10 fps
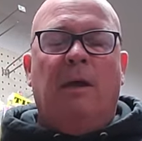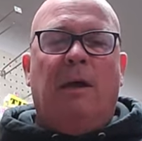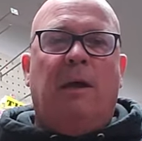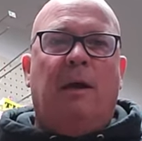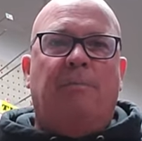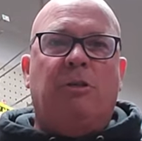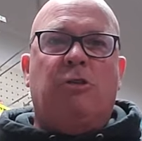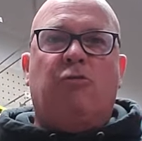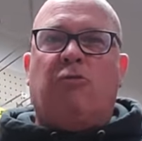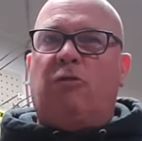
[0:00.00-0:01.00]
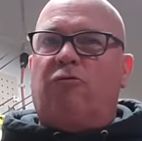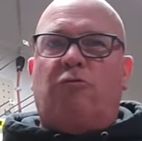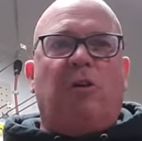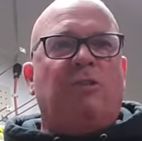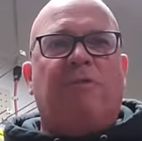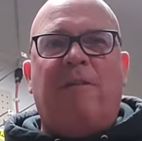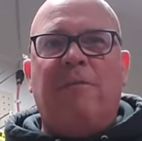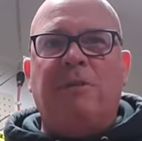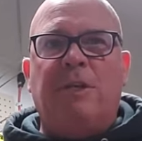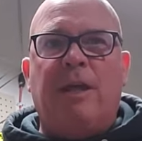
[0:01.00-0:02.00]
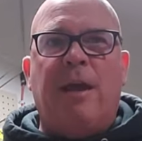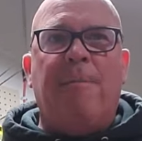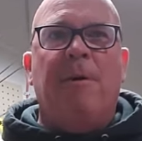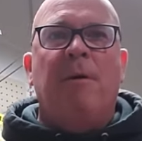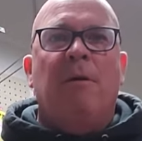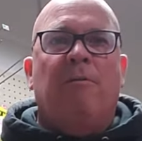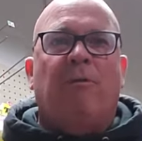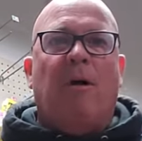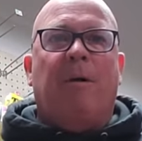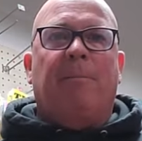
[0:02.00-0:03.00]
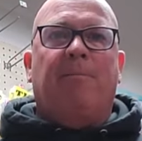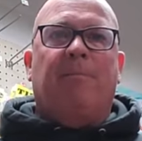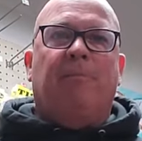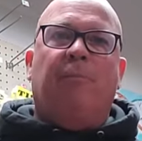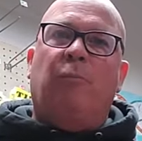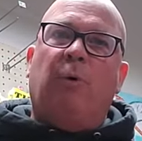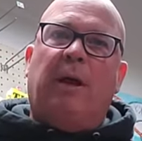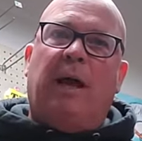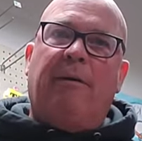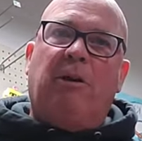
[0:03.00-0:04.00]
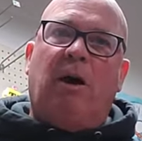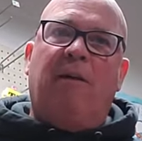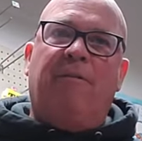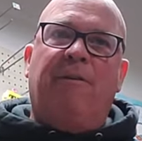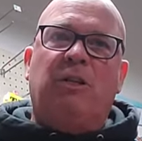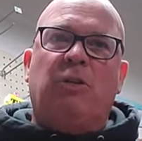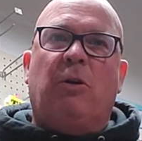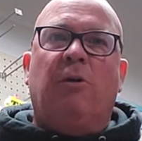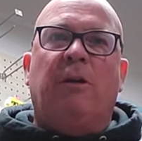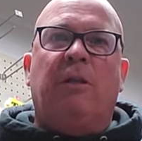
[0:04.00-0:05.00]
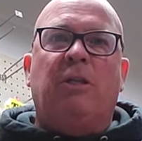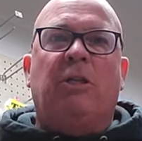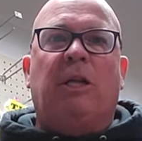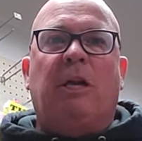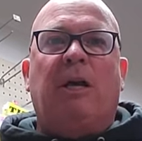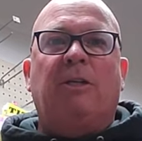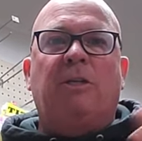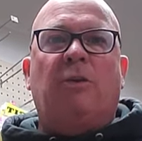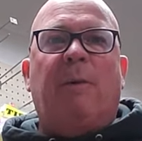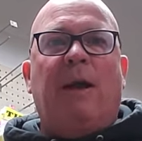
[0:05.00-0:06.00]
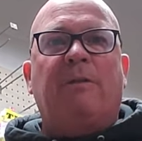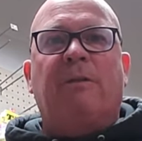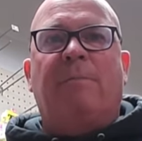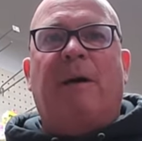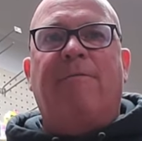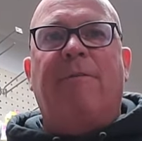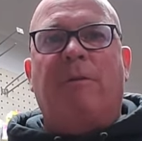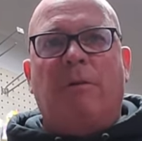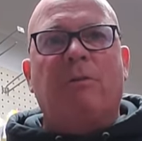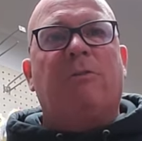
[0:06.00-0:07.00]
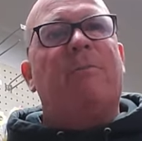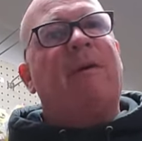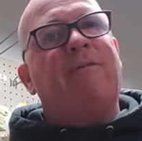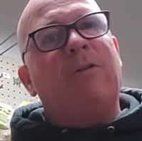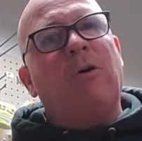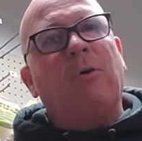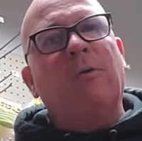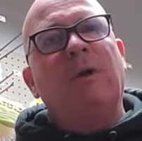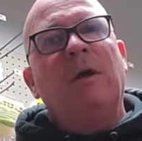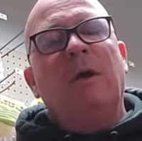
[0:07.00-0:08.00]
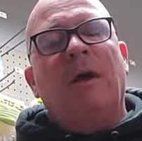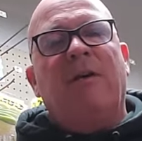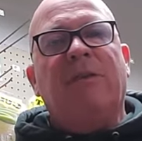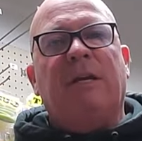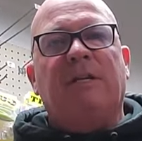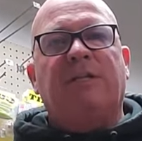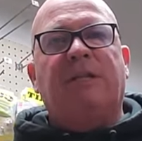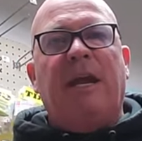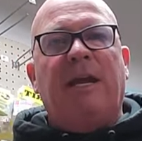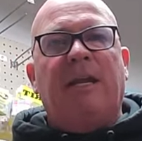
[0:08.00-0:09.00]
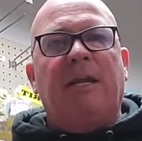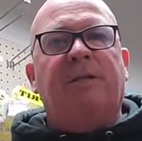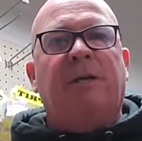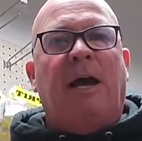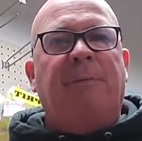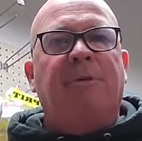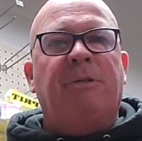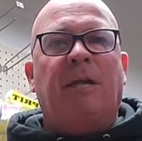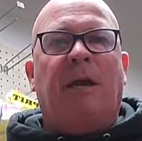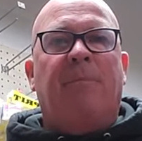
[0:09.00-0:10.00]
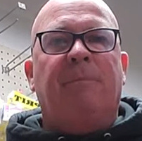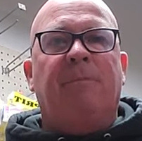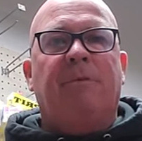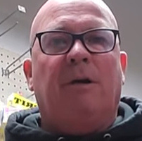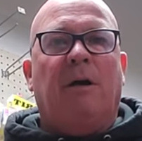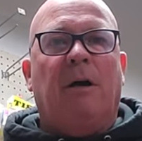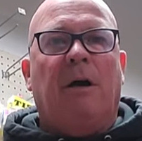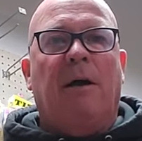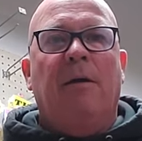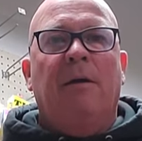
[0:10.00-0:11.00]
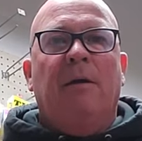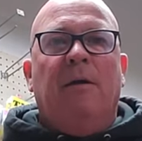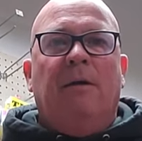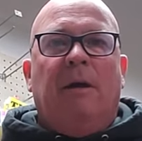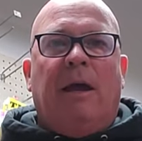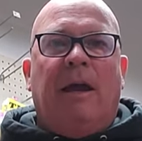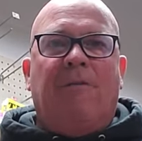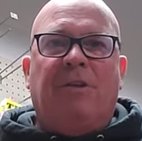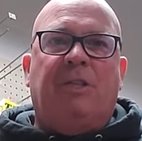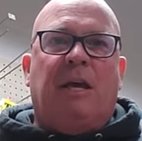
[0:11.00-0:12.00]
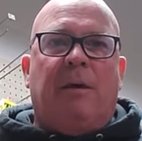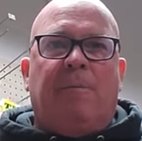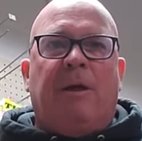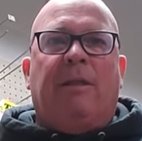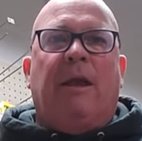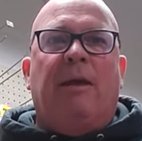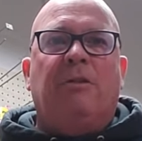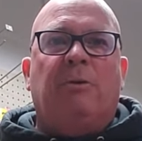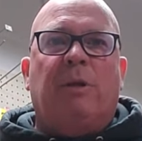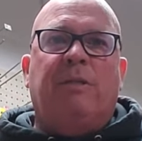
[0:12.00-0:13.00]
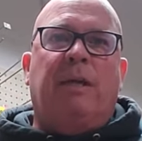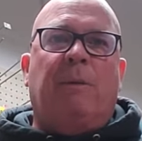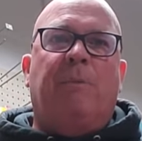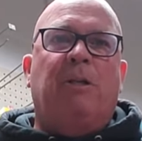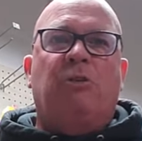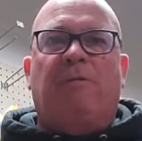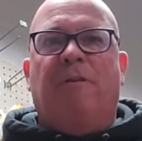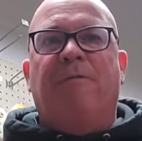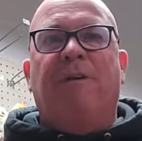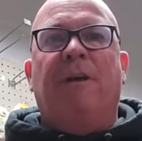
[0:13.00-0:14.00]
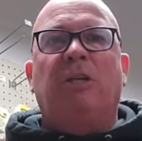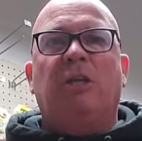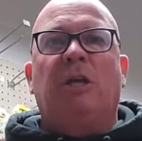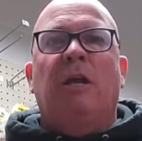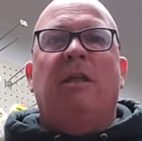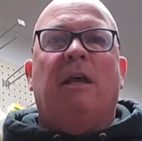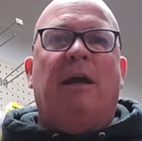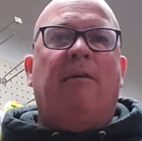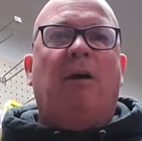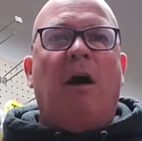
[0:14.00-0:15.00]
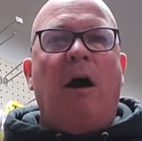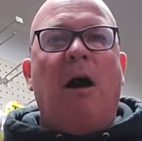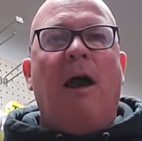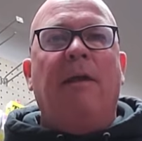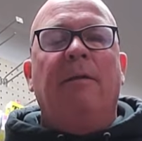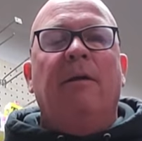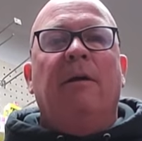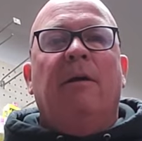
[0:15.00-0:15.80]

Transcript: cross-referencing them from when I caught fish earlier this year. I just go back to my photos that are on my phone. Everything is dated and time-stamped. I have it set up like that, so when I take a picture of a fish that I caught,